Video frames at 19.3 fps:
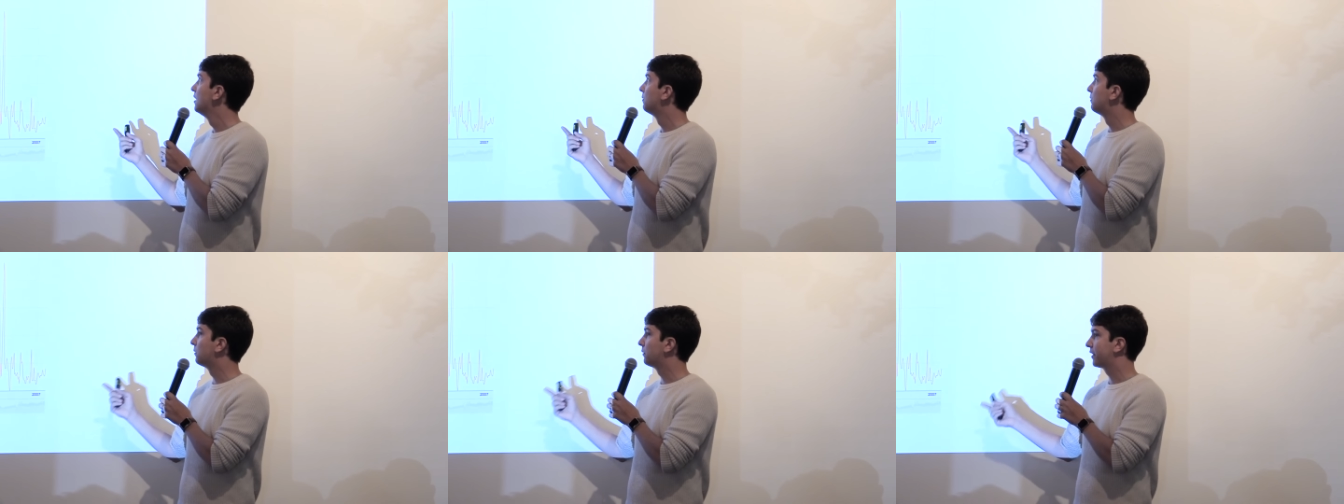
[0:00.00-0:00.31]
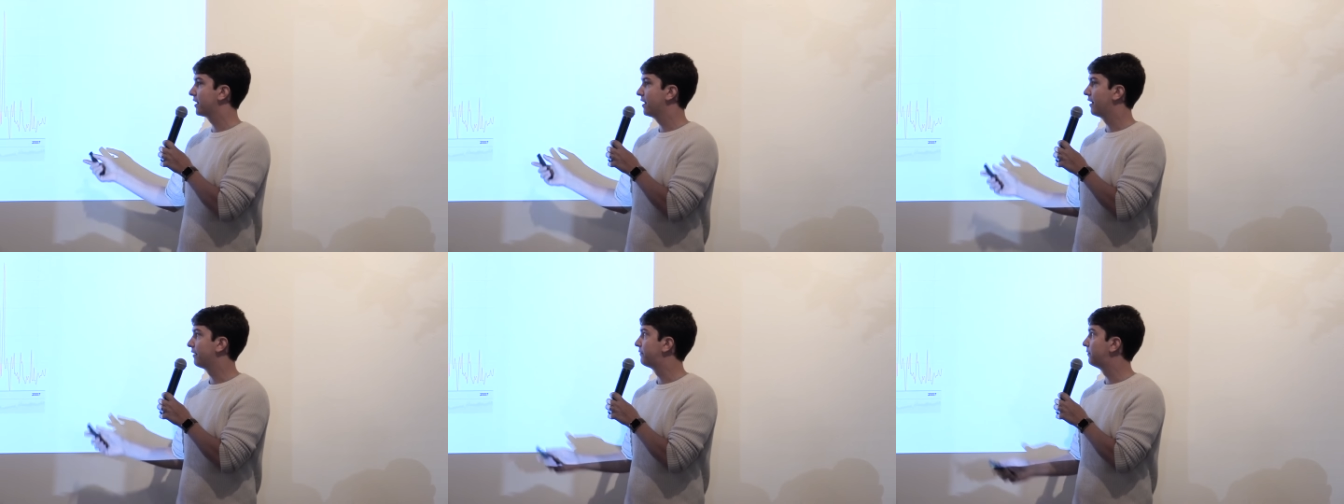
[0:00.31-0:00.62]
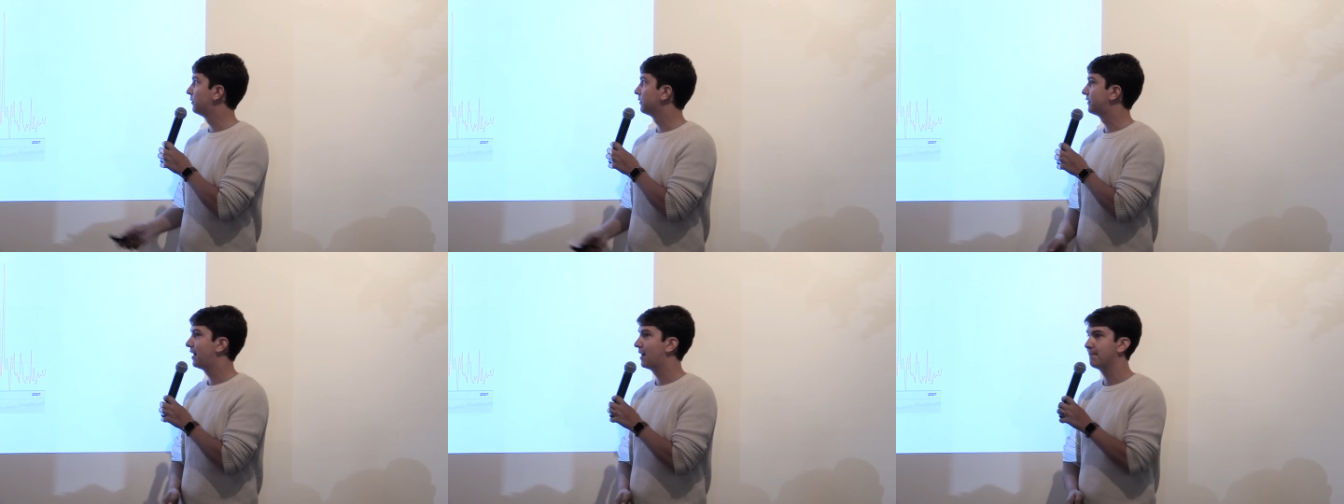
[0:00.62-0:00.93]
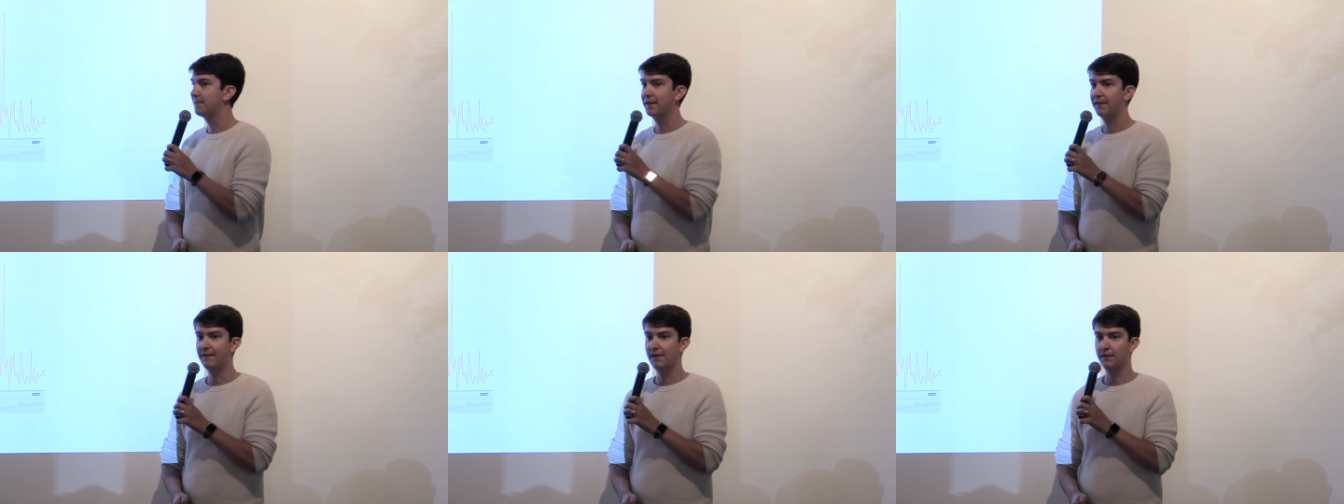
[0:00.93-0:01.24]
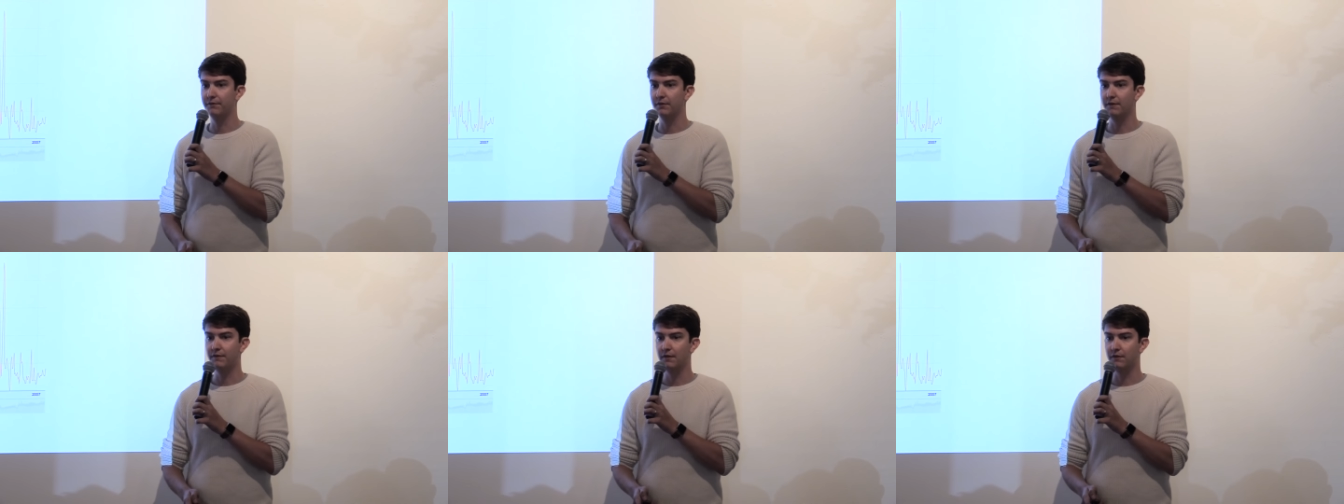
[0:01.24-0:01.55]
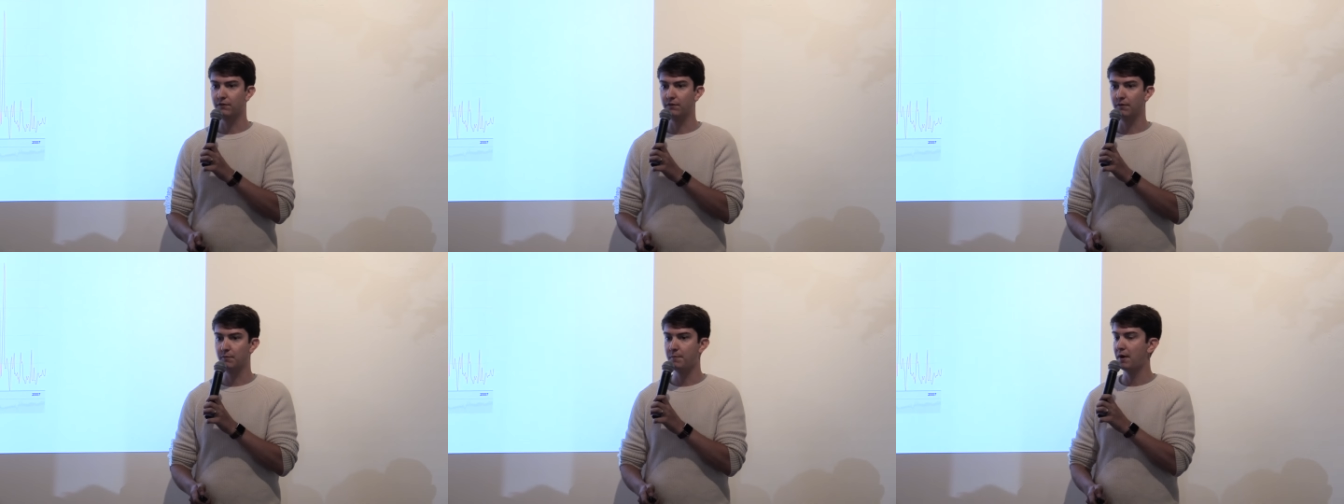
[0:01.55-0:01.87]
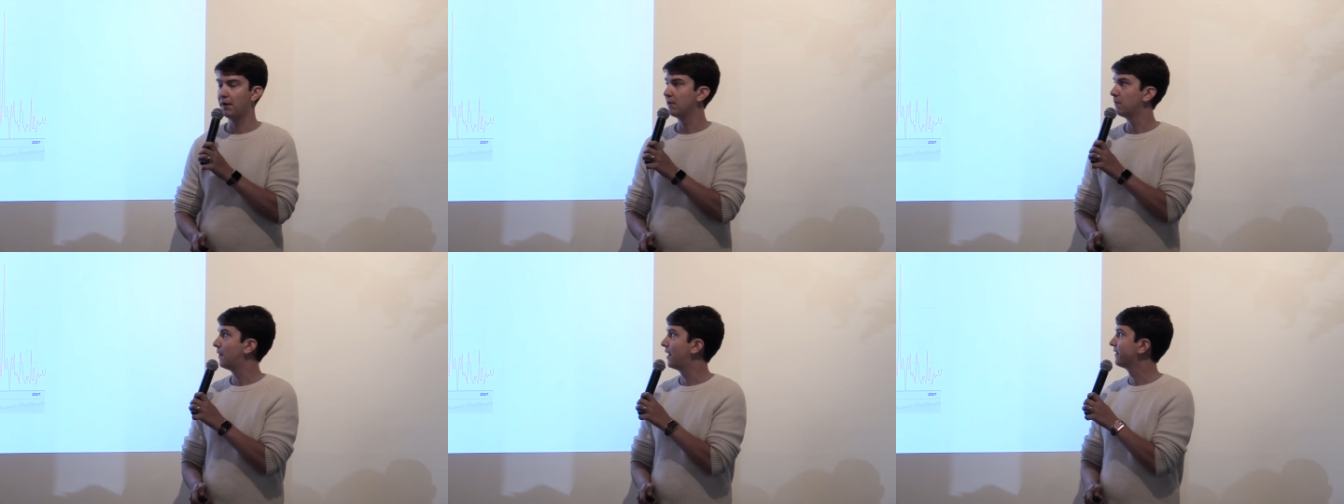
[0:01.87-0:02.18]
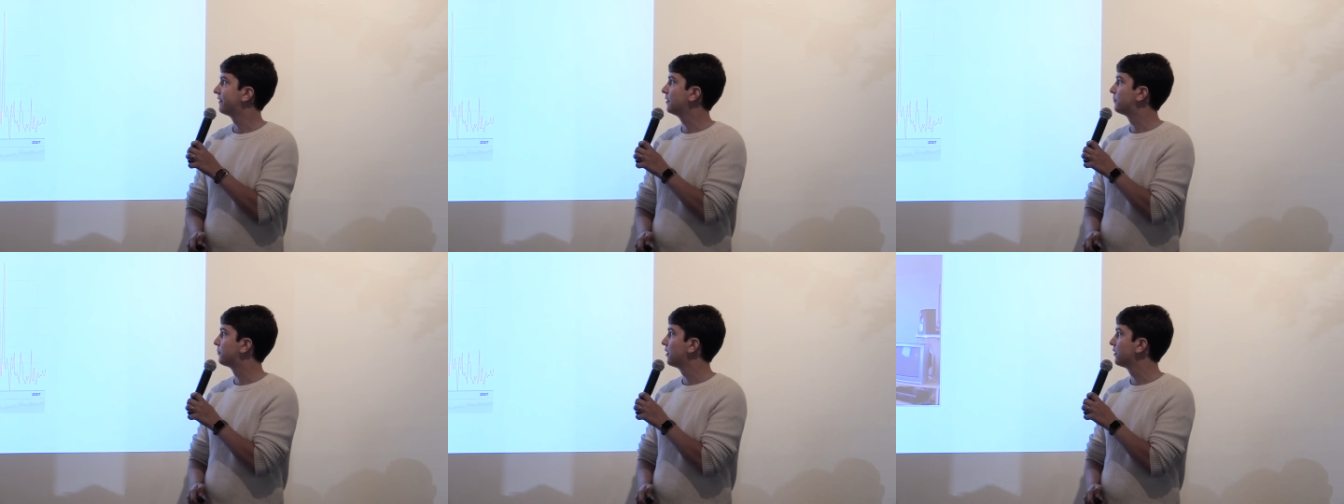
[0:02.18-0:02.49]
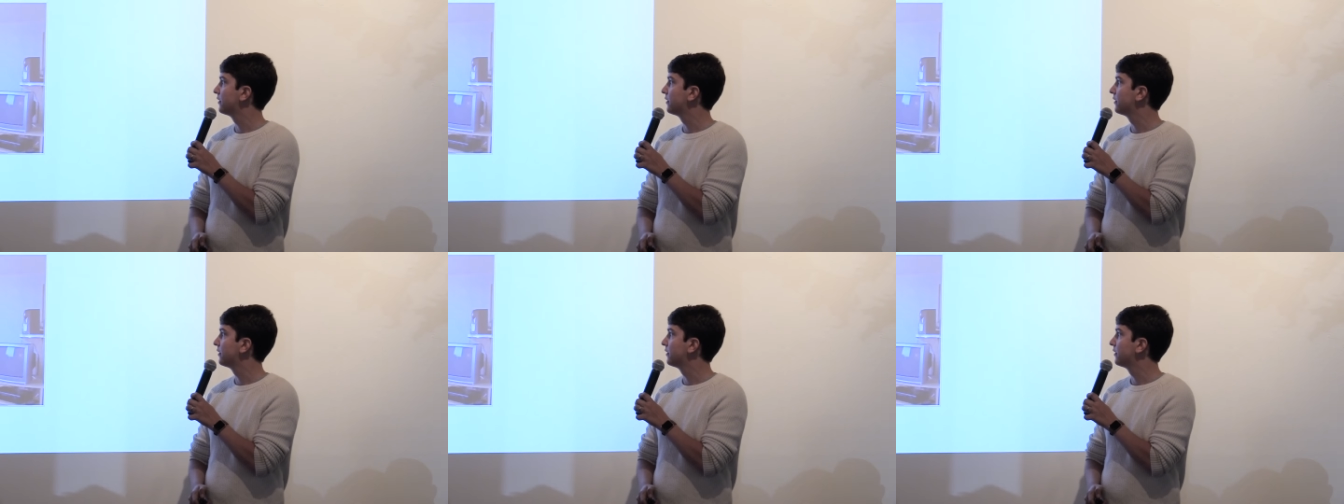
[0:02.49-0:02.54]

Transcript: we're working on it full-time in San Francisco as part of the YC